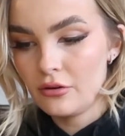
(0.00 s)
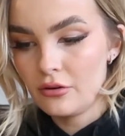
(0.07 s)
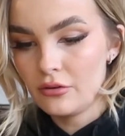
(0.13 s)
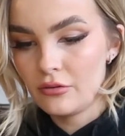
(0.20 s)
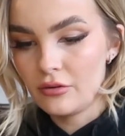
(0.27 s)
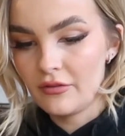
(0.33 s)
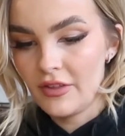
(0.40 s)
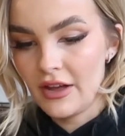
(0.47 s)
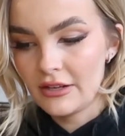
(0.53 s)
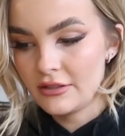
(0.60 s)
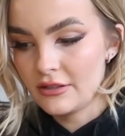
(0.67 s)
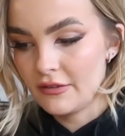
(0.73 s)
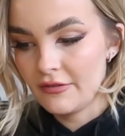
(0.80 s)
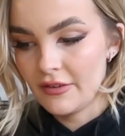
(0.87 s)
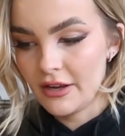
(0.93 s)
all of that
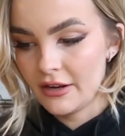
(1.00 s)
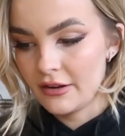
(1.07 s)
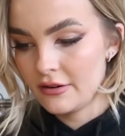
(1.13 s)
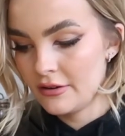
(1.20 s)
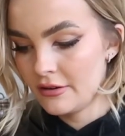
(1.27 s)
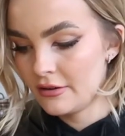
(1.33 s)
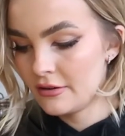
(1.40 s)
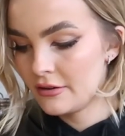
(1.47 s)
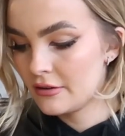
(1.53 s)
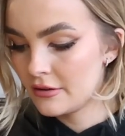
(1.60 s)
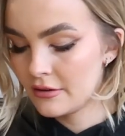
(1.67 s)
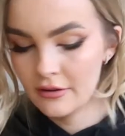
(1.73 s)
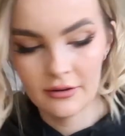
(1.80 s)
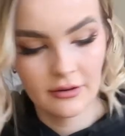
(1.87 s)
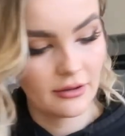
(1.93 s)
stuff in,
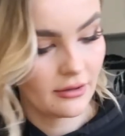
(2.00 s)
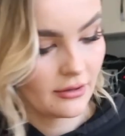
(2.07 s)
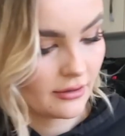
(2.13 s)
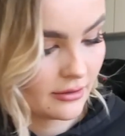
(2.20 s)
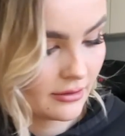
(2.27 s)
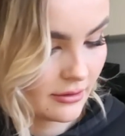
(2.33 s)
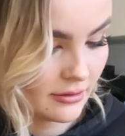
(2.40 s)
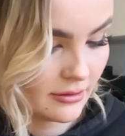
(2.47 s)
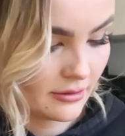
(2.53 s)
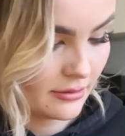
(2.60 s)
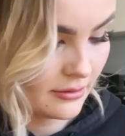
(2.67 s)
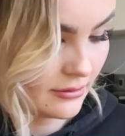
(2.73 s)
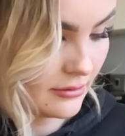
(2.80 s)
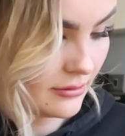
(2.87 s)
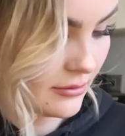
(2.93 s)
and
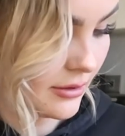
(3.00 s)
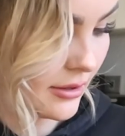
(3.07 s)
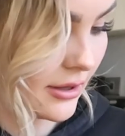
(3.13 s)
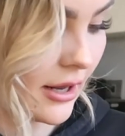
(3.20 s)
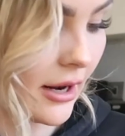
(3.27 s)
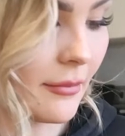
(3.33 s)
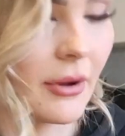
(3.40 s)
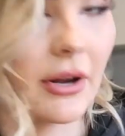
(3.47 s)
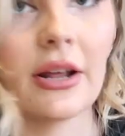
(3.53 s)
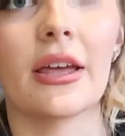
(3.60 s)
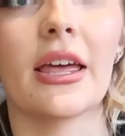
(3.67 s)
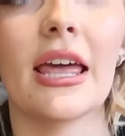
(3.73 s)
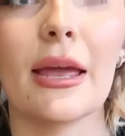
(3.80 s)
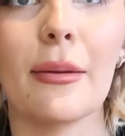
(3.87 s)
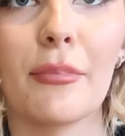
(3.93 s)
then I'm gonna
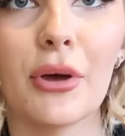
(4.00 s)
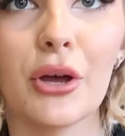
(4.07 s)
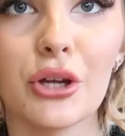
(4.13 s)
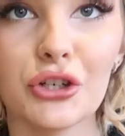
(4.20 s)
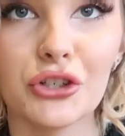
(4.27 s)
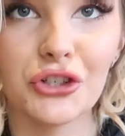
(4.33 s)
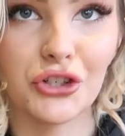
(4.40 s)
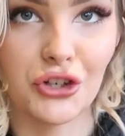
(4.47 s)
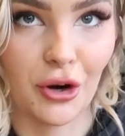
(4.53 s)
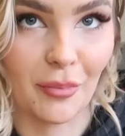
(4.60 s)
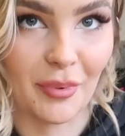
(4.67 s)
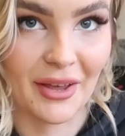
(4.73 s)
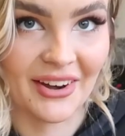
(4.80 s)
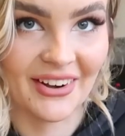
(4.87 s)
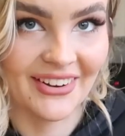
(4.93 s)
keep
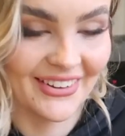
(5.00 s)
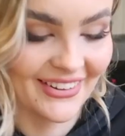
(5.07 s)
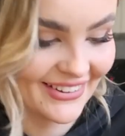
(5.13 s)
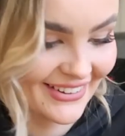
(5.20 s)
chopping.